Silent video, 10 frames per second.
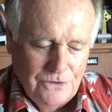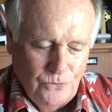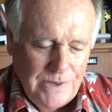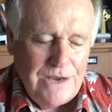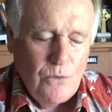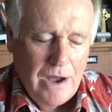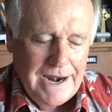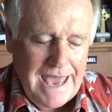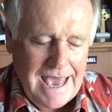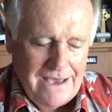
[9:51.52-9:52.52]
we
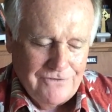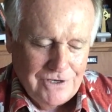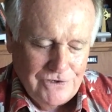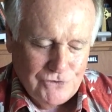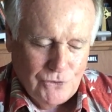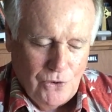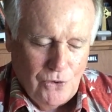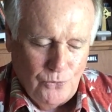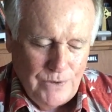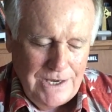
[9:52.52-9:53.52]
want to have
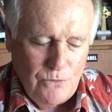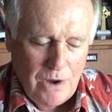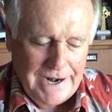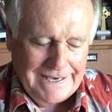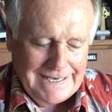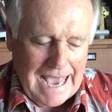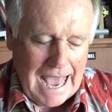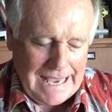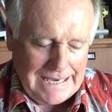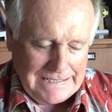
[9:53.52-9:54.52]
control. We want to
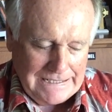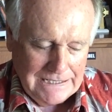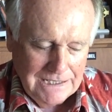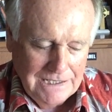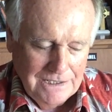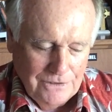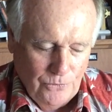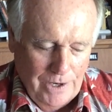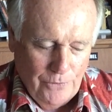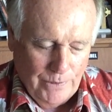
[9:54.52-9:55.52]
guide
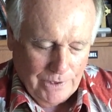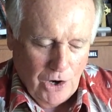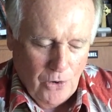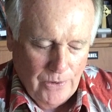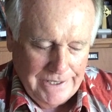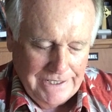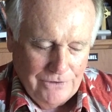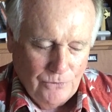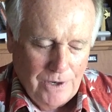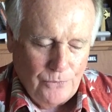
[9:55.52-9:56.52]
where we're going
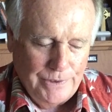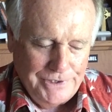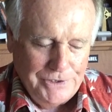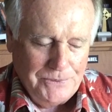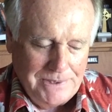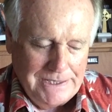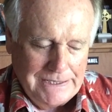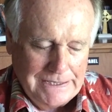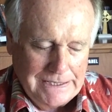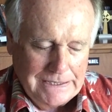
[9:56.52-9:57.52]
and what we're
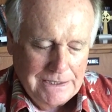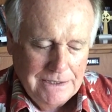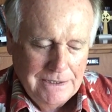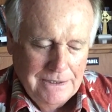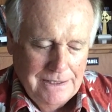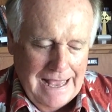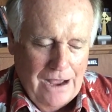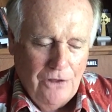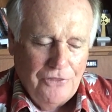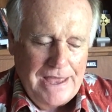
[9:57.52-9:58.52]
doing and
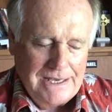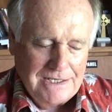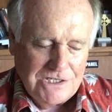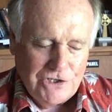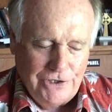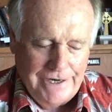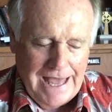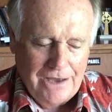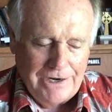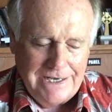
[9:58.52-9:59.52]
how things turn
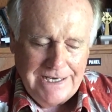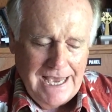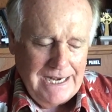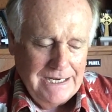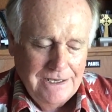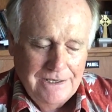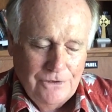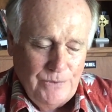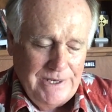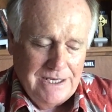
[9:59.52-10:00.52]
out. And yet,
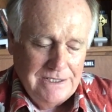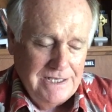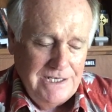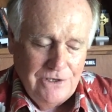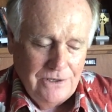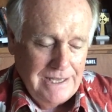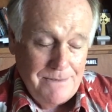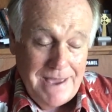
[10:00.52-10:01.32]
we continually